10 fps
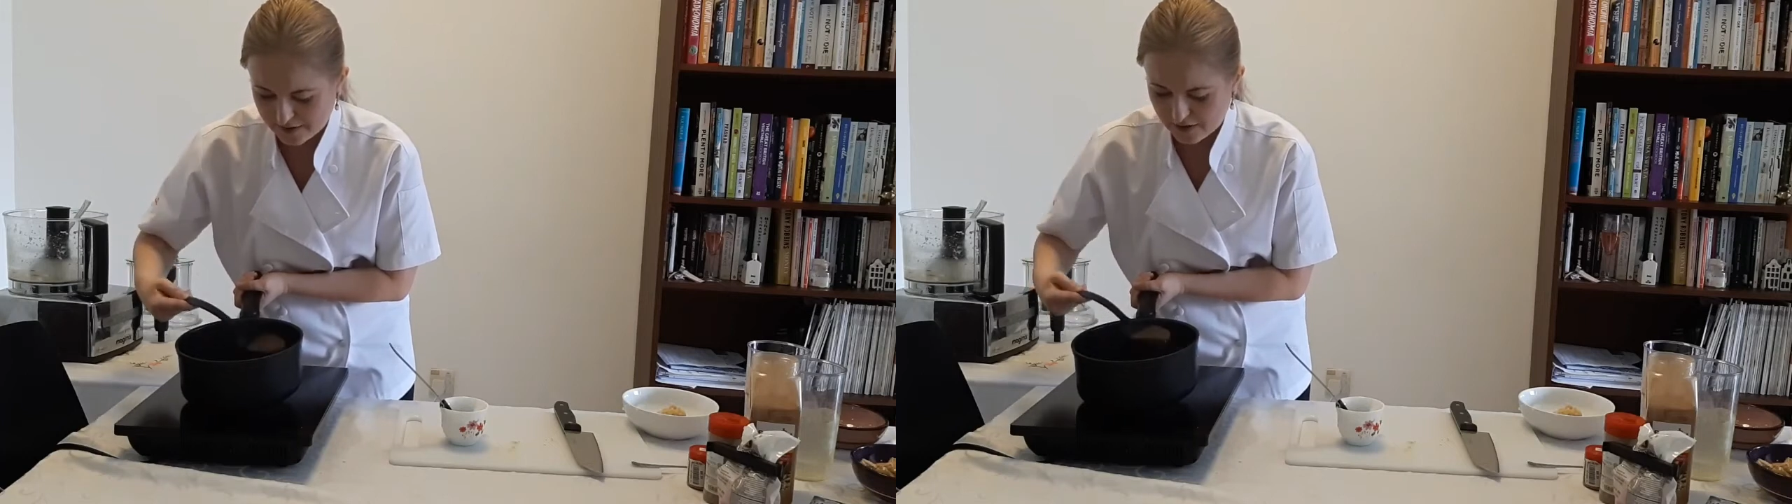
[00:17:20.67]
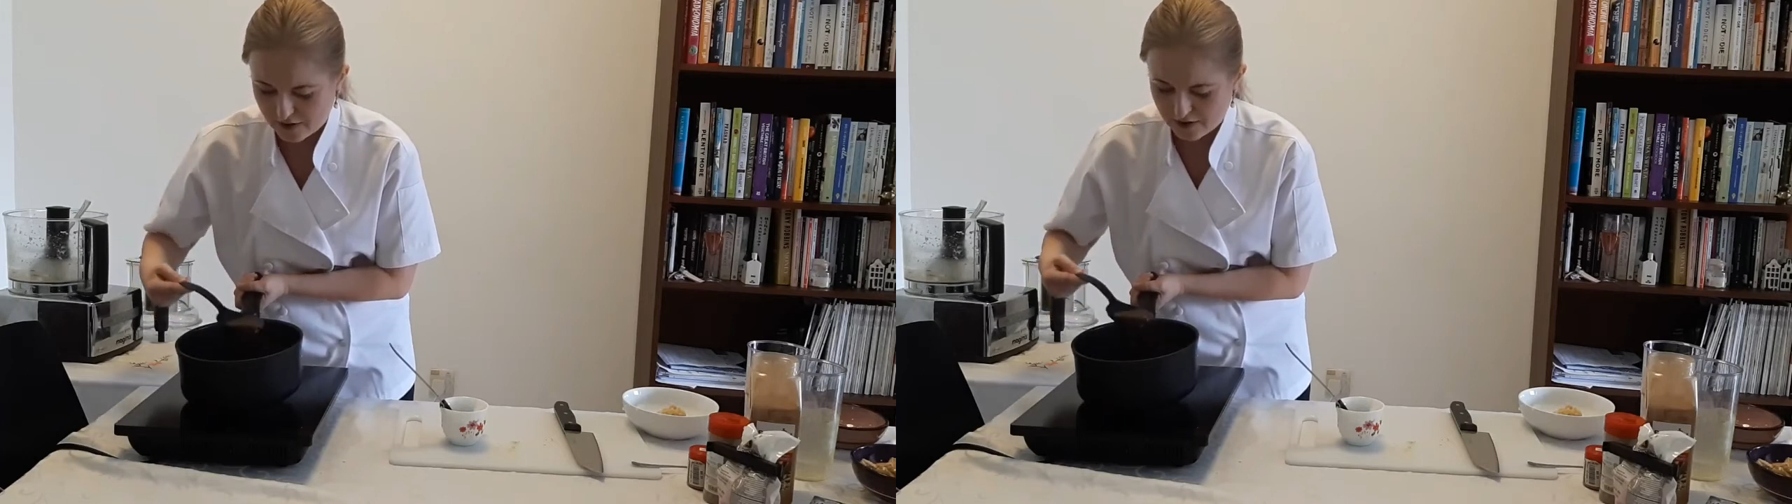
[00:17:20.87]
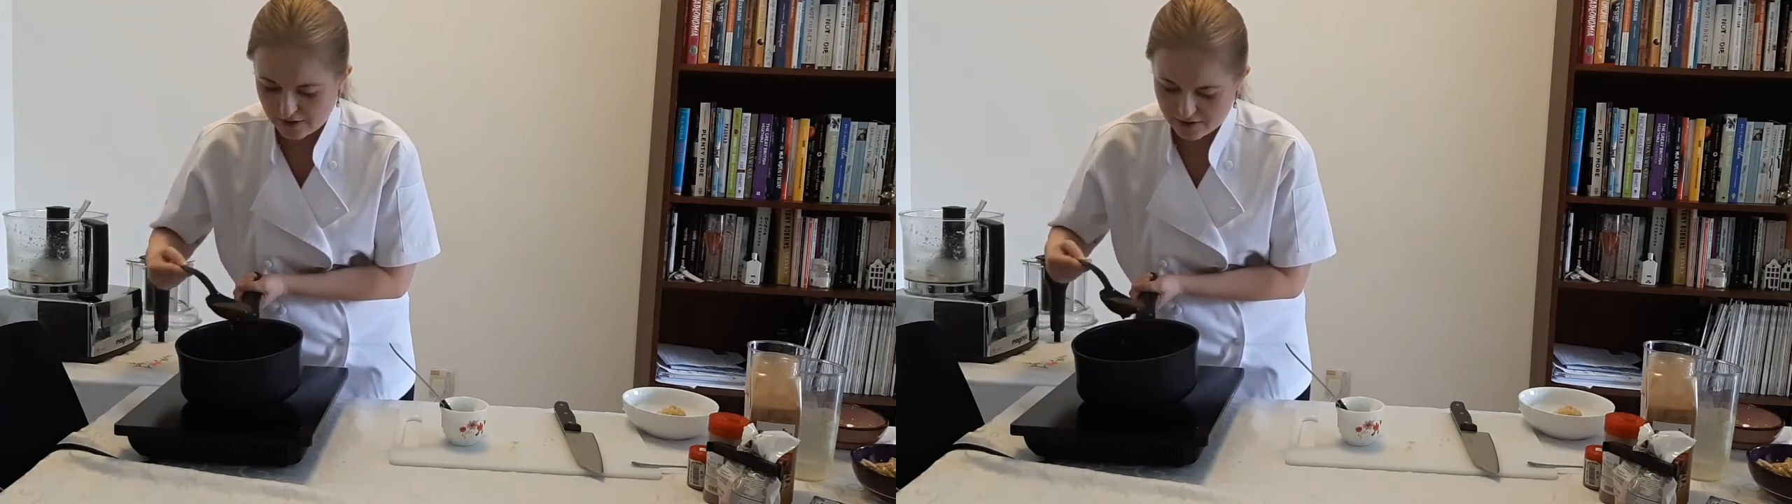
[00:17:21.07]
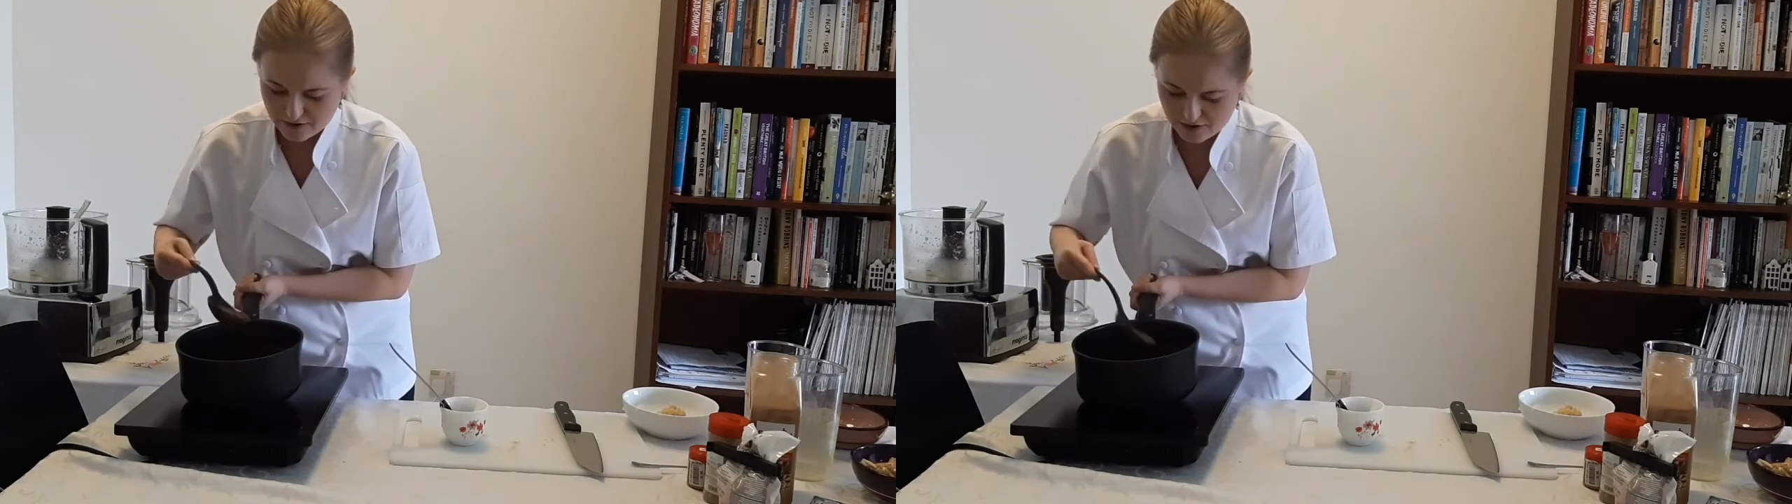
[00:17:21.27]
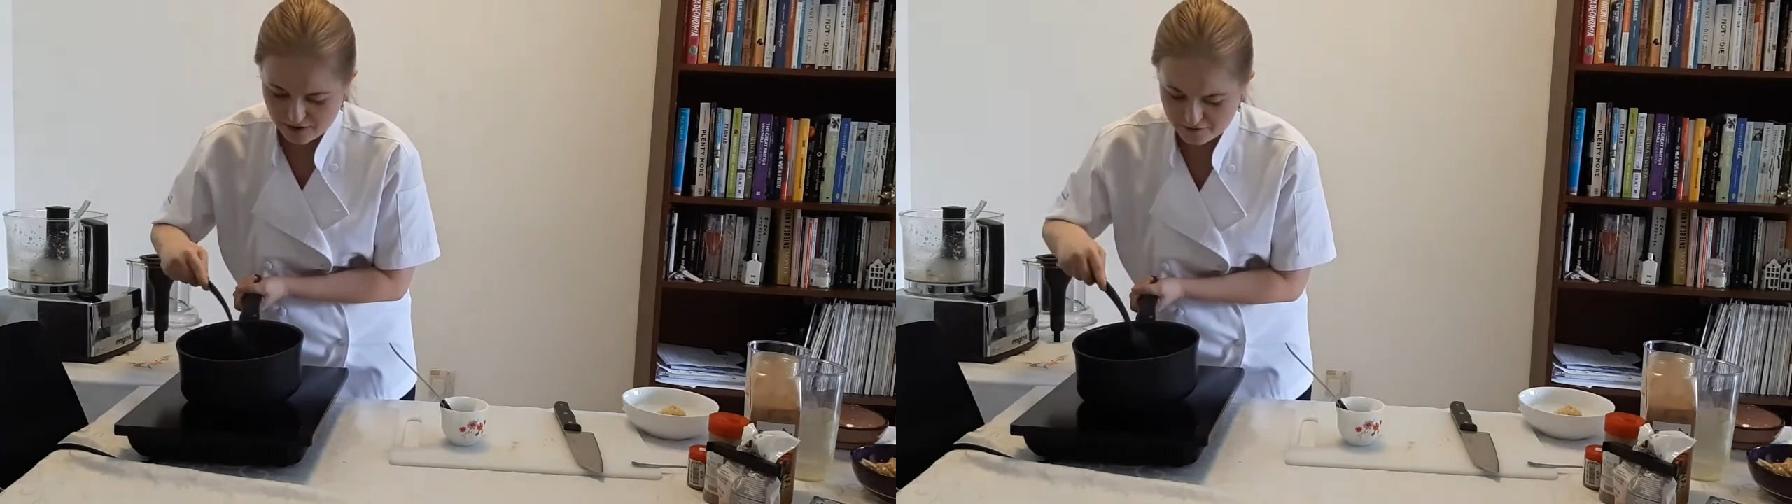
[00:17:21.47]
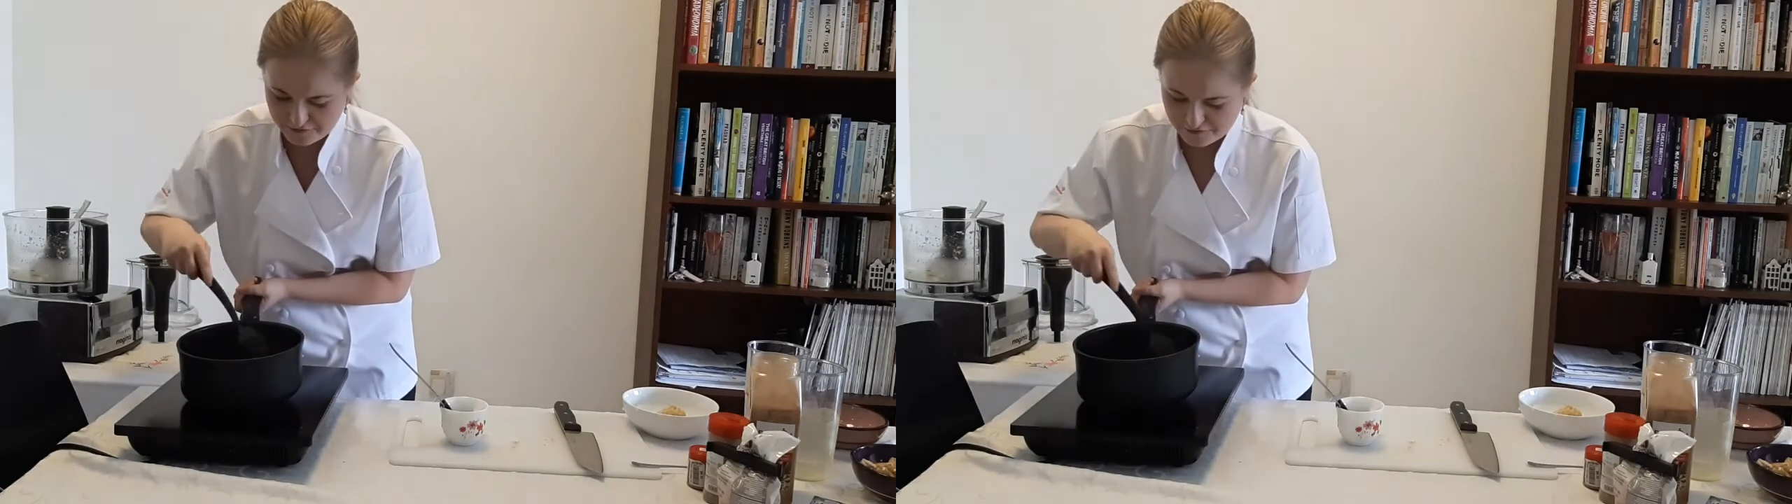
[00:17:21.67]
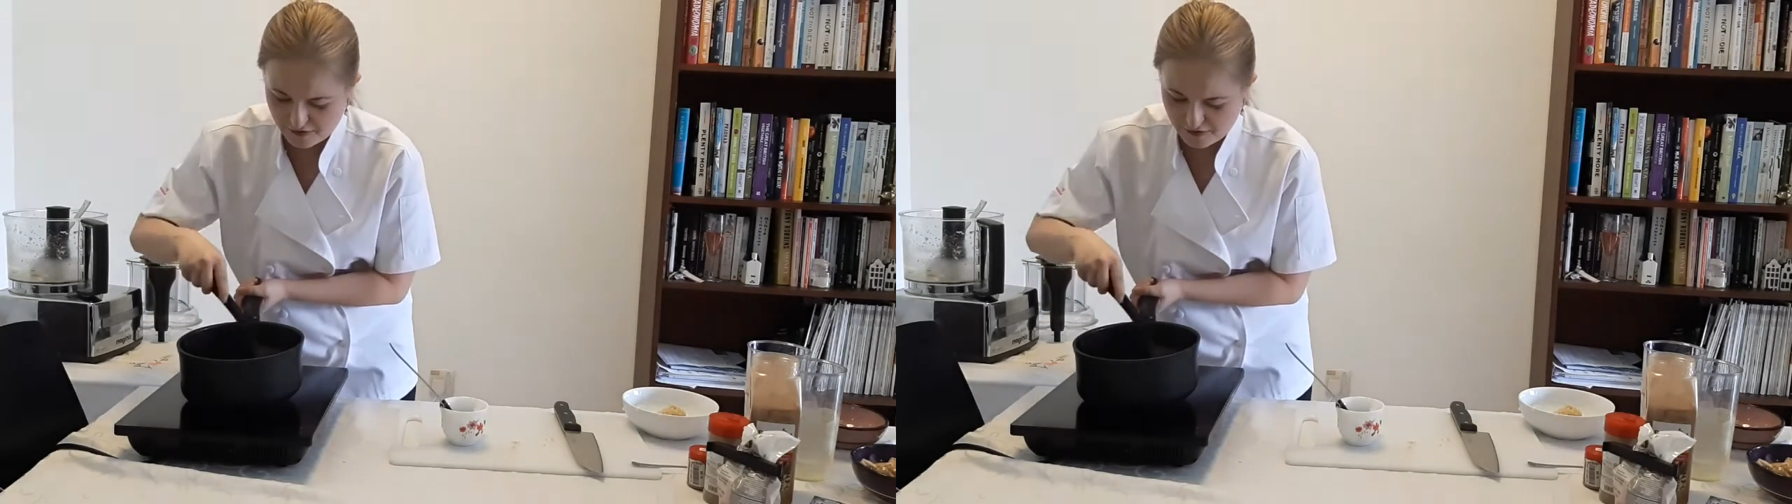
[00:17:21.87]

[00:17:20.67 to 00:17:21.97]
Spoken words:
color of